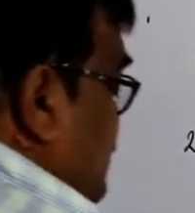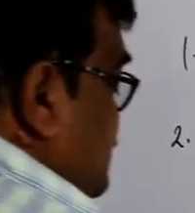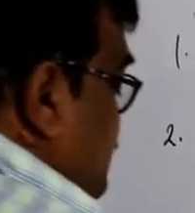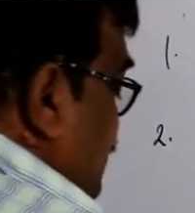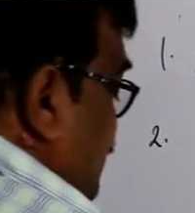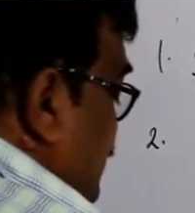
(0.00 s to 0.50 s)
is
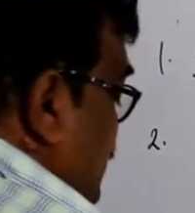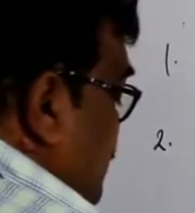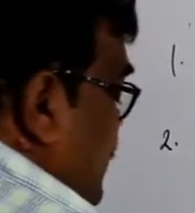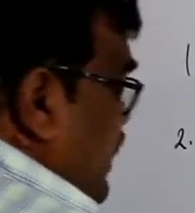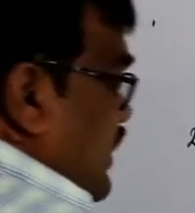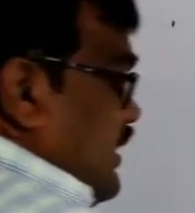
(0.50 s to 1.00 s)
the
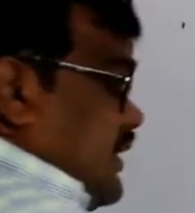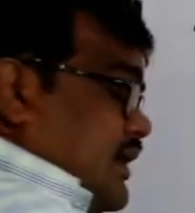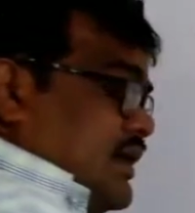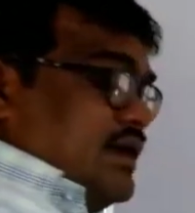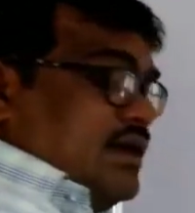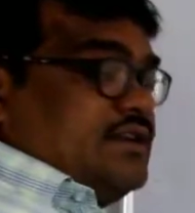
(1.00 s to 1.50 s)
verb.
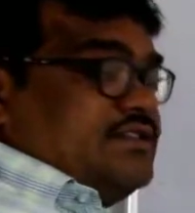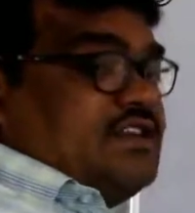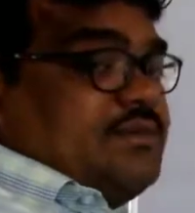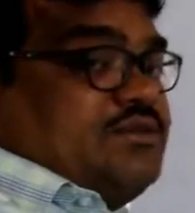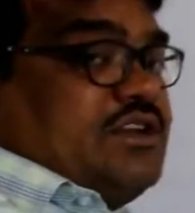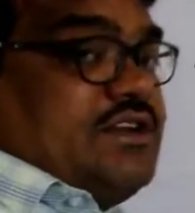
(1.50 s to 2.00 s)
Here
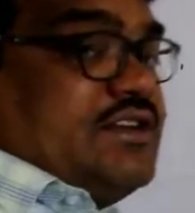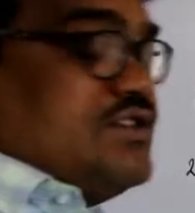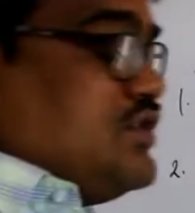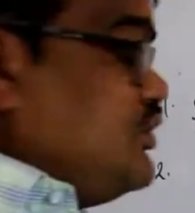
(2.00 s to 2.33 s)
subject is